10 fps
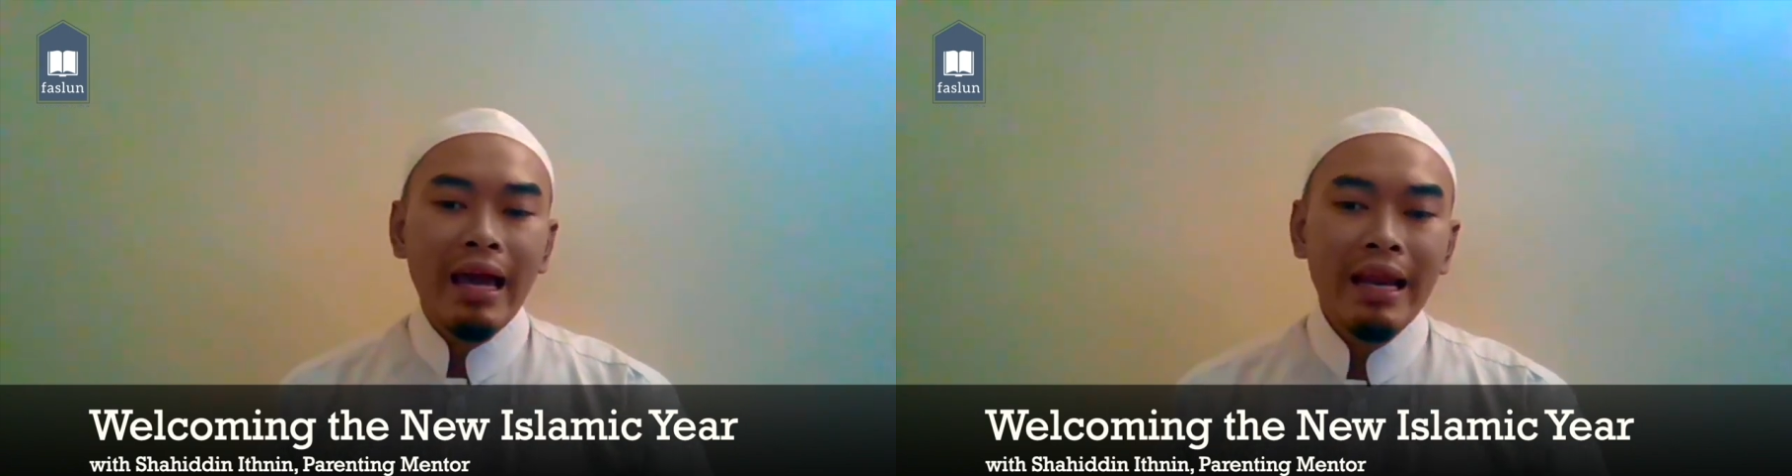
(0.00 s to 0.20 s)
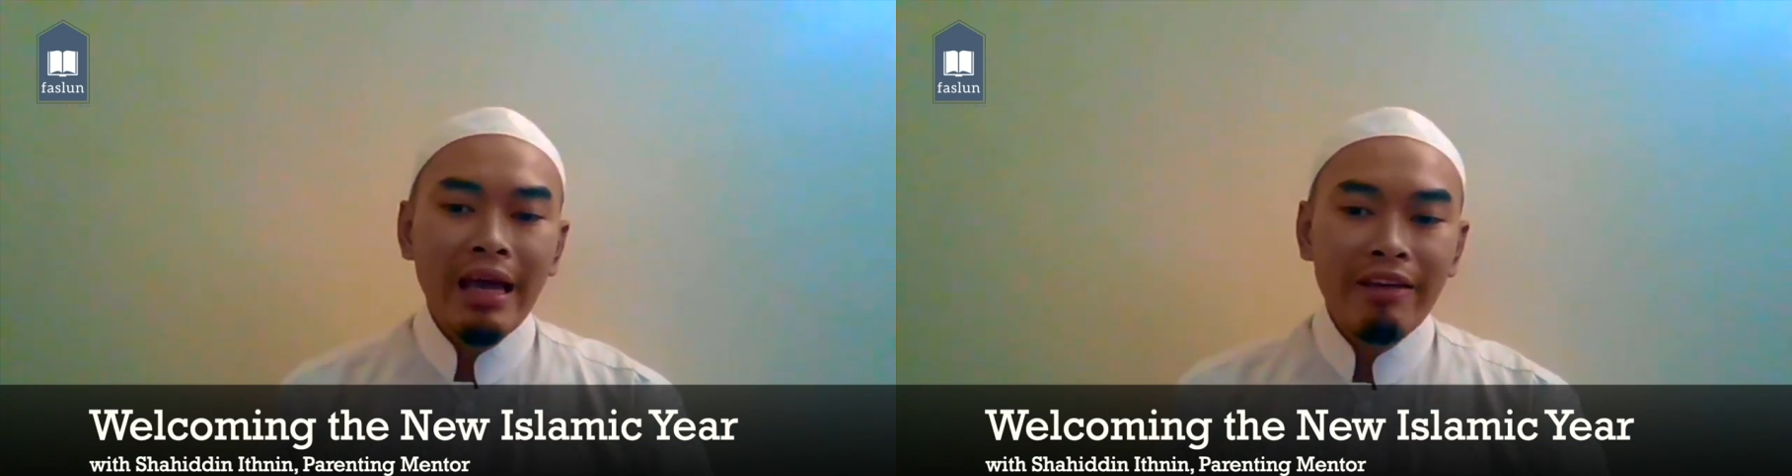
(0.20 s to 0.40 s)

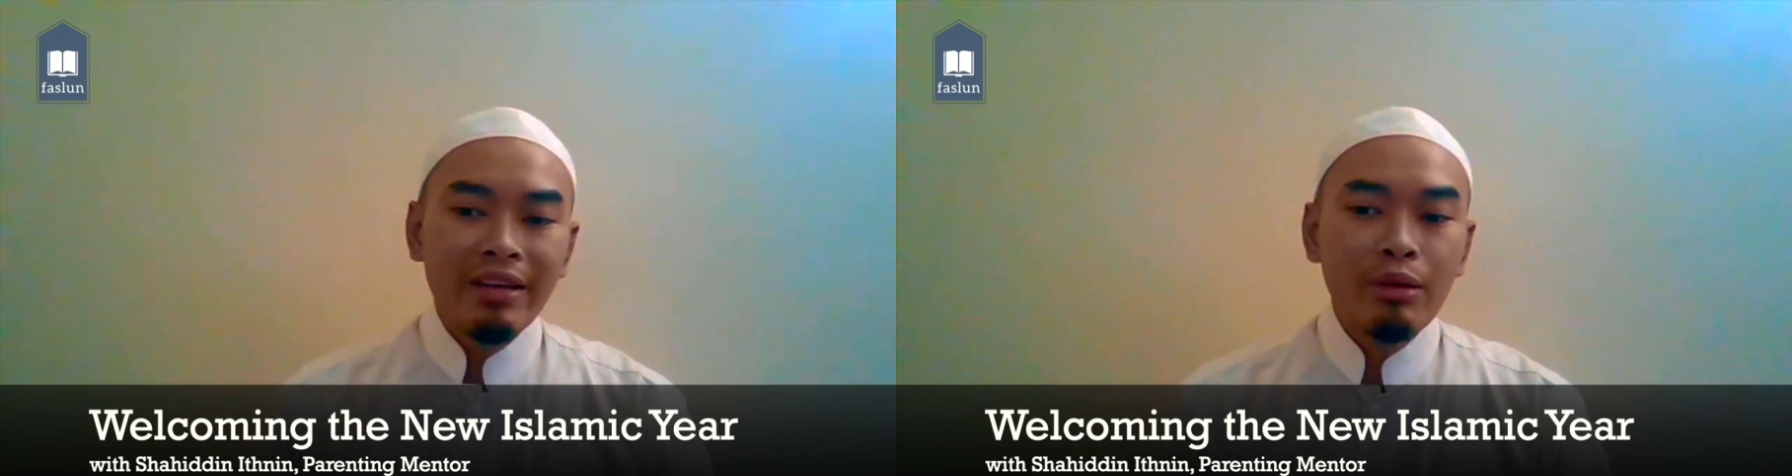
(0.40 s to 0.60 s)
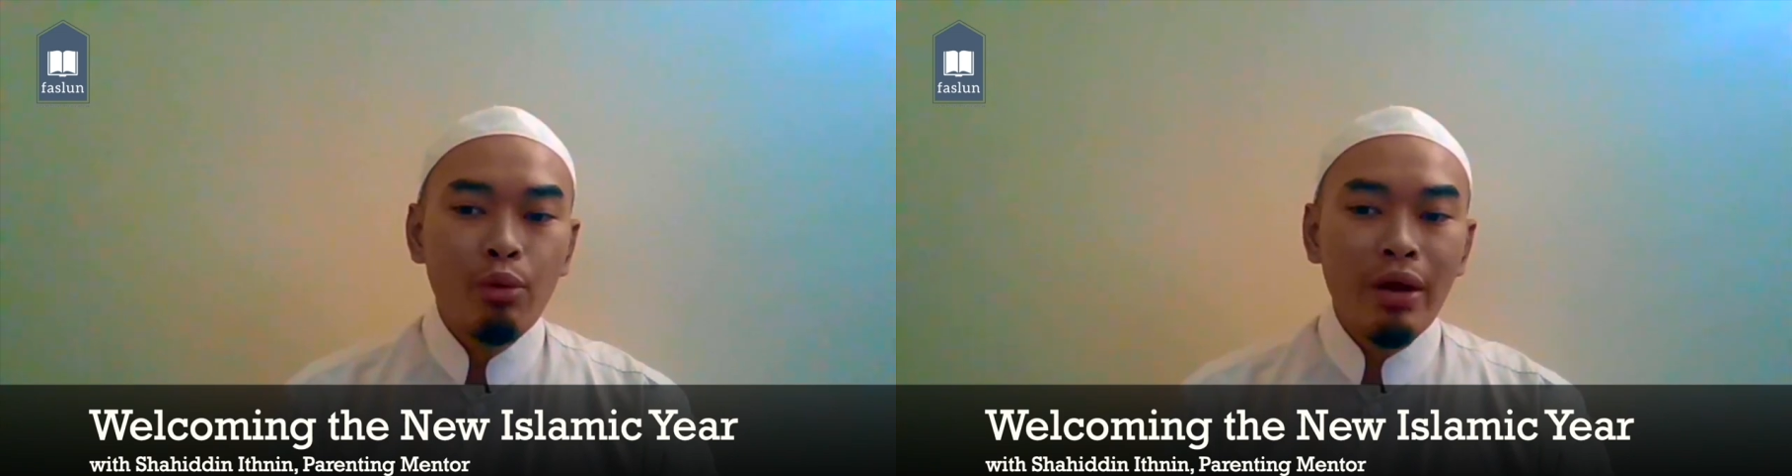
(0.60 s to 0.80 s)
and have
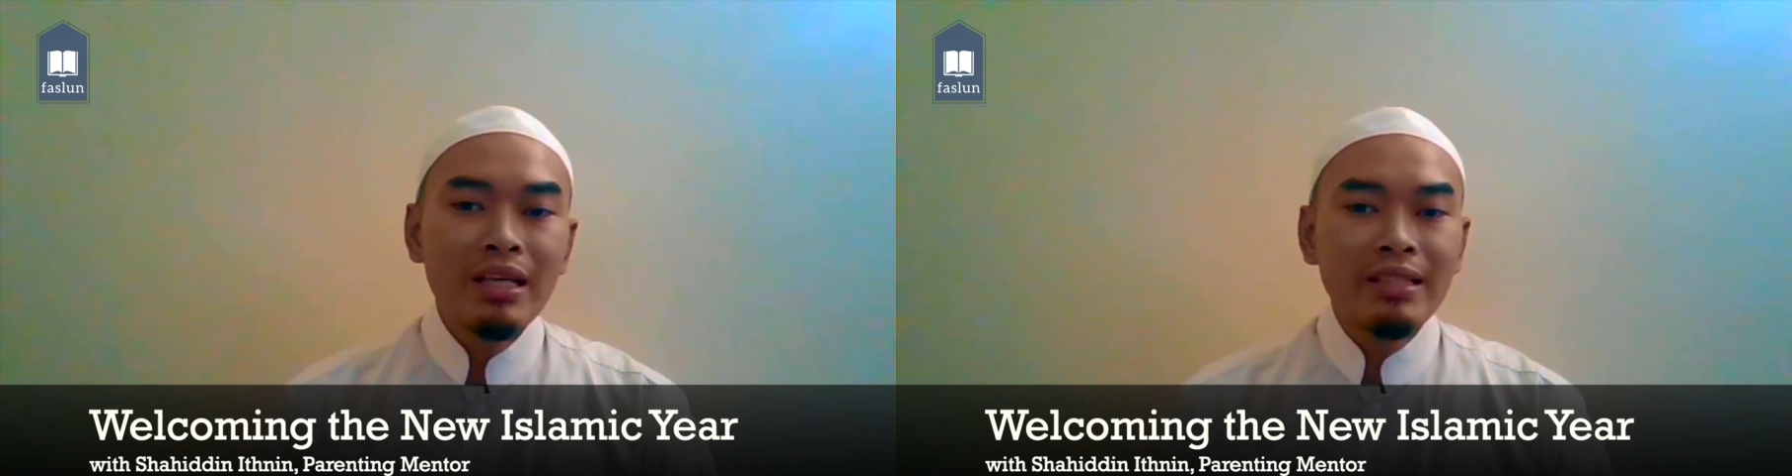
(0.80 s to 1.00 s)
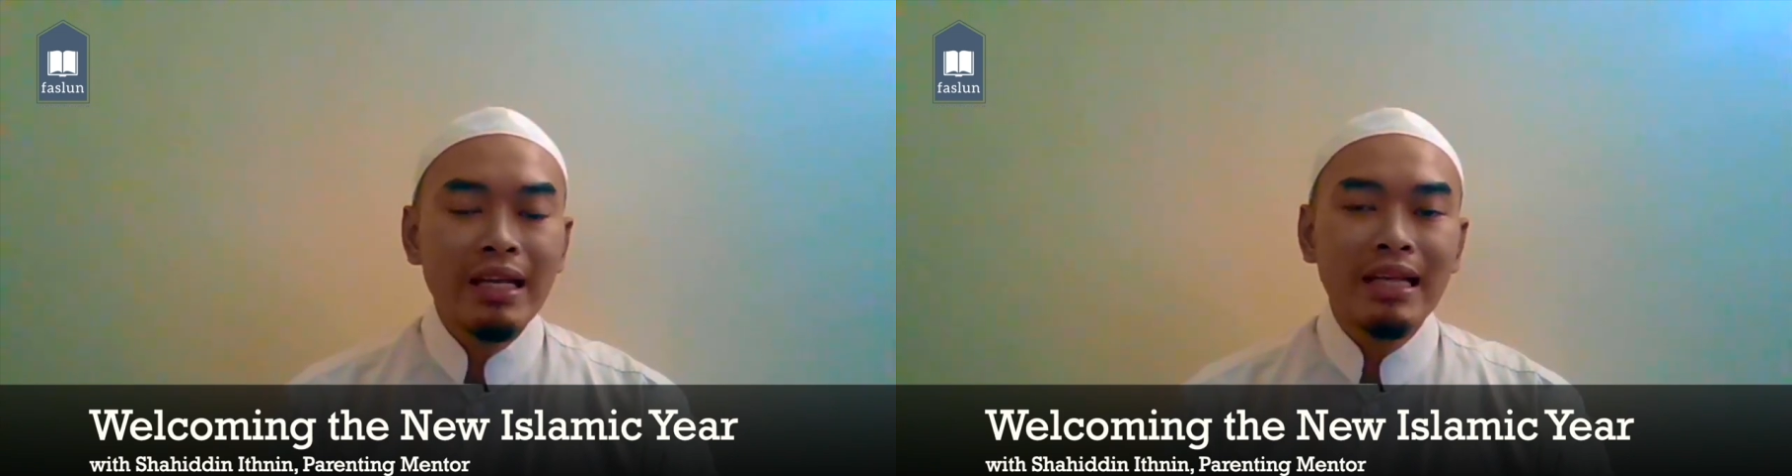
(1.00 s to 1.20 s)
an
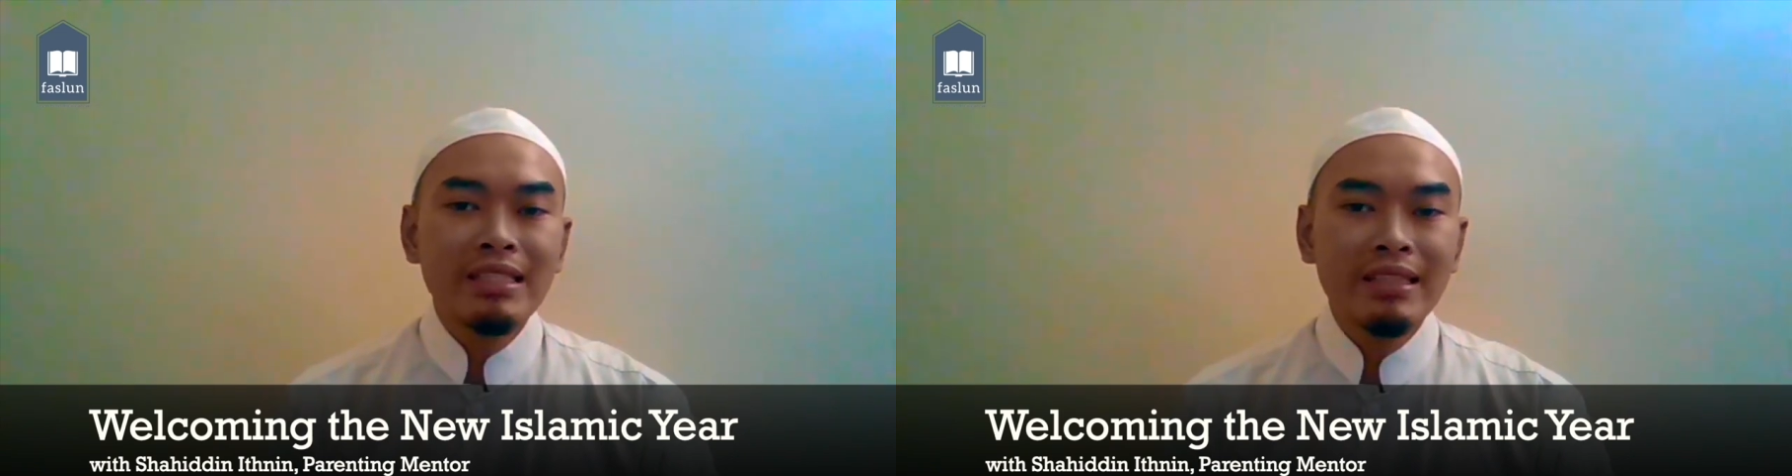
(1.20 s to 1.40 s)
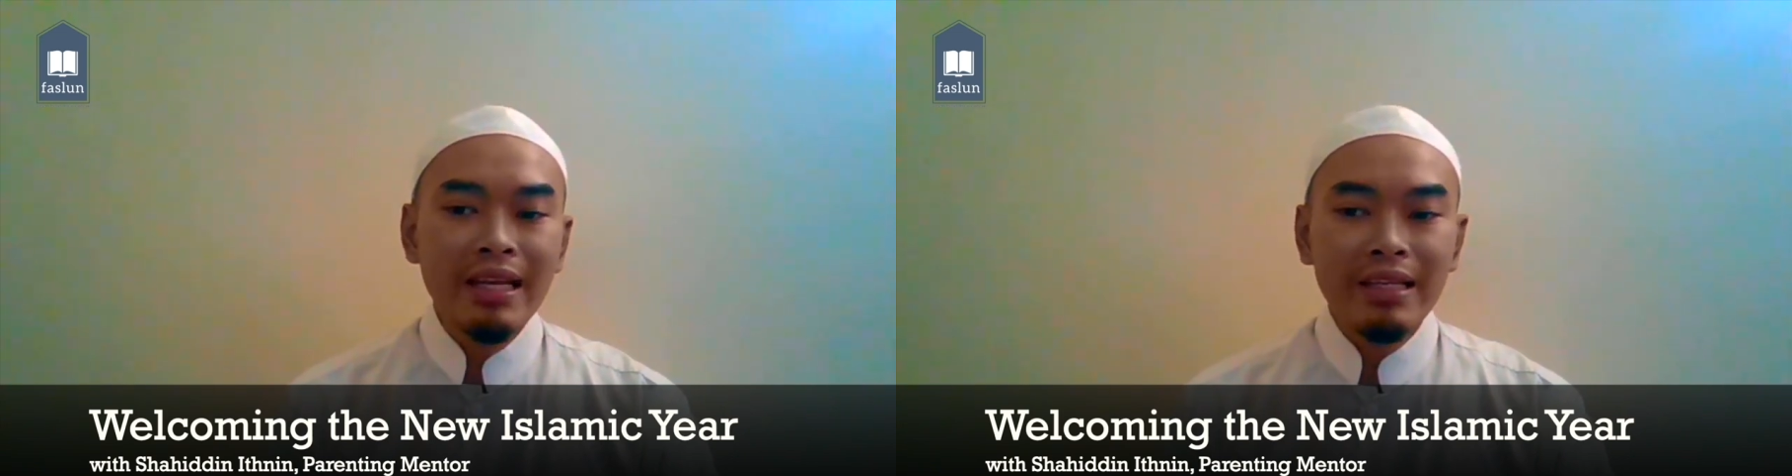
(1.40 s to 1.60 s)
awareness and
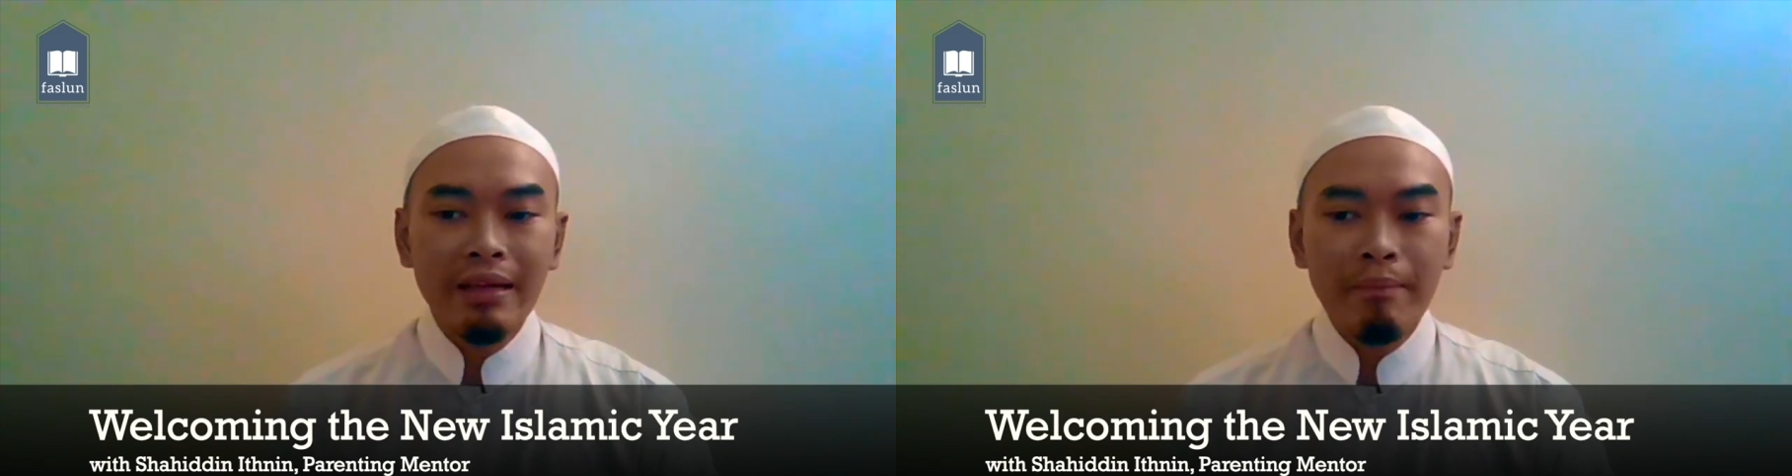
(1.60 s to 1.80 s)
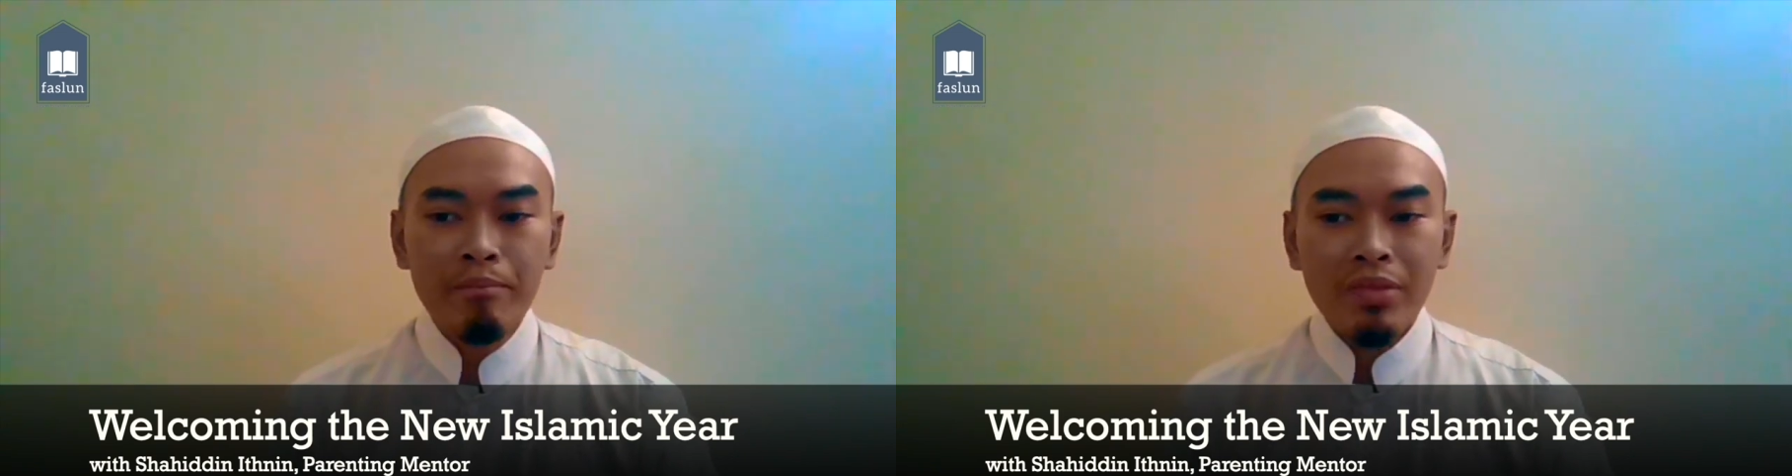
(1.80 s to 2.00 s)
understanding